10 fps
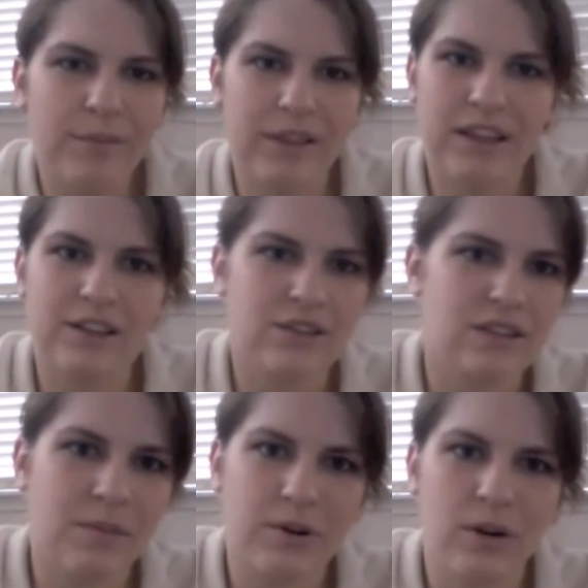but then as soon as
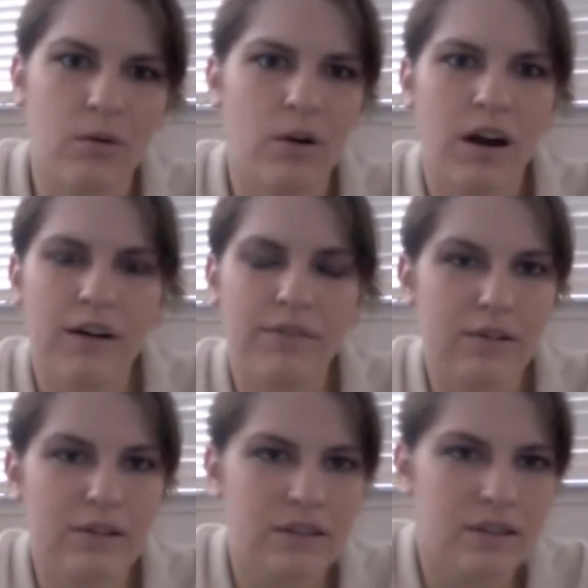the epidural wore off, I
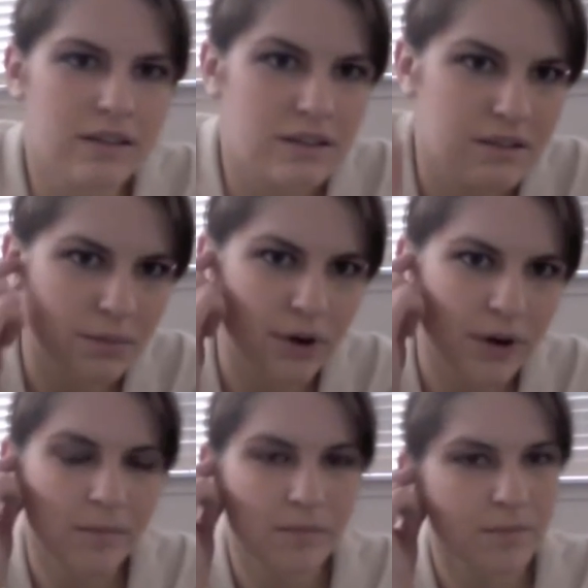was in some
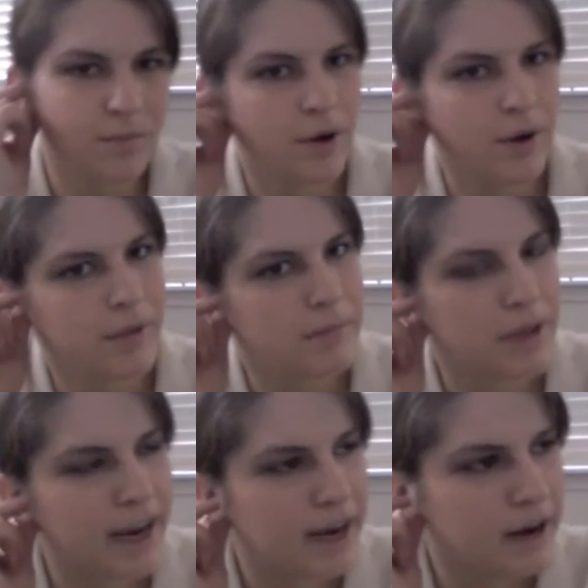pretty big
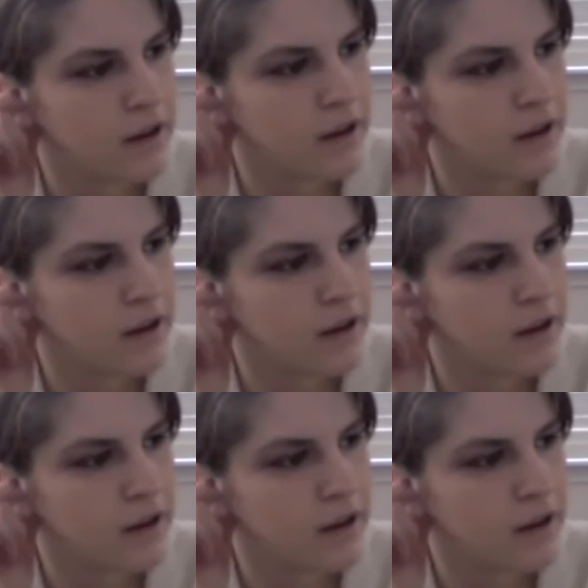pain,